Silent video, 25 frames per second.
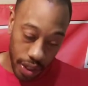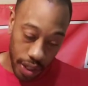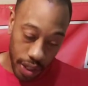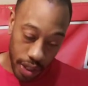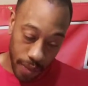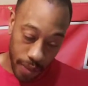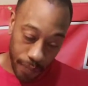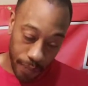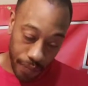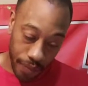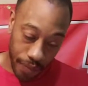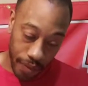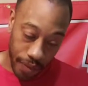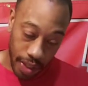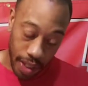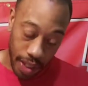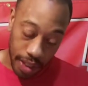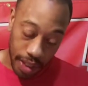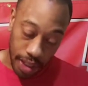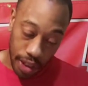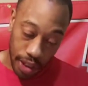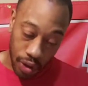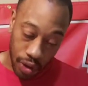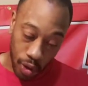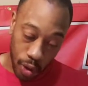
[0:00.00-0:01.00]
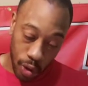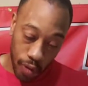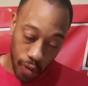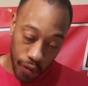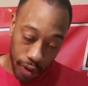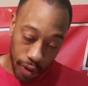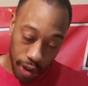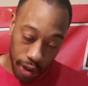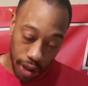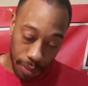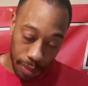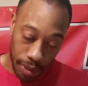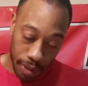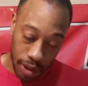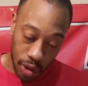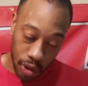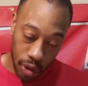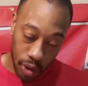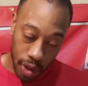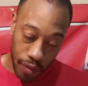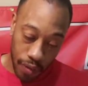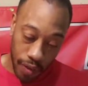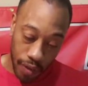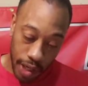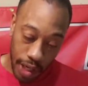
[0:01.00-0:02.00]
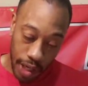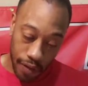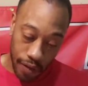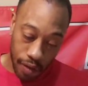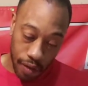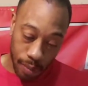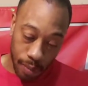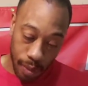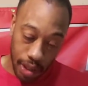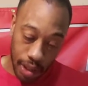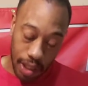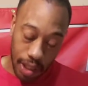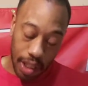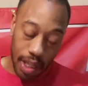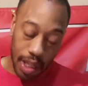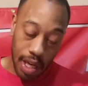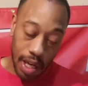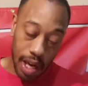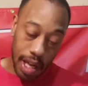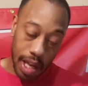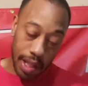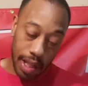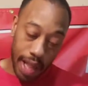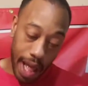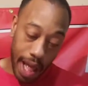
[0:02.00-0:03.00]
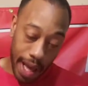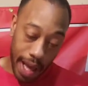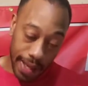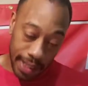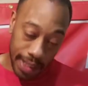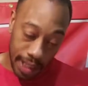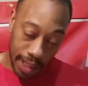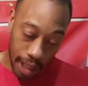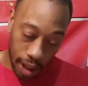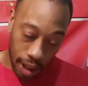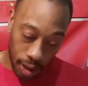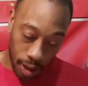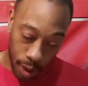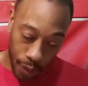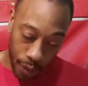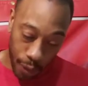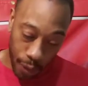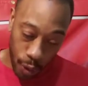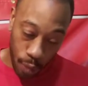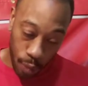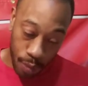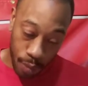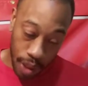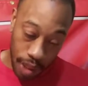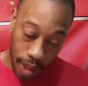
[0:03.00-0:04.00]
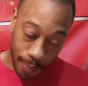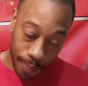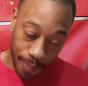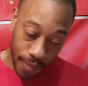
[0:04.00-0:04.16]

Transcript: It says, truthful lips endure forever, but a lying tongue only for a minute.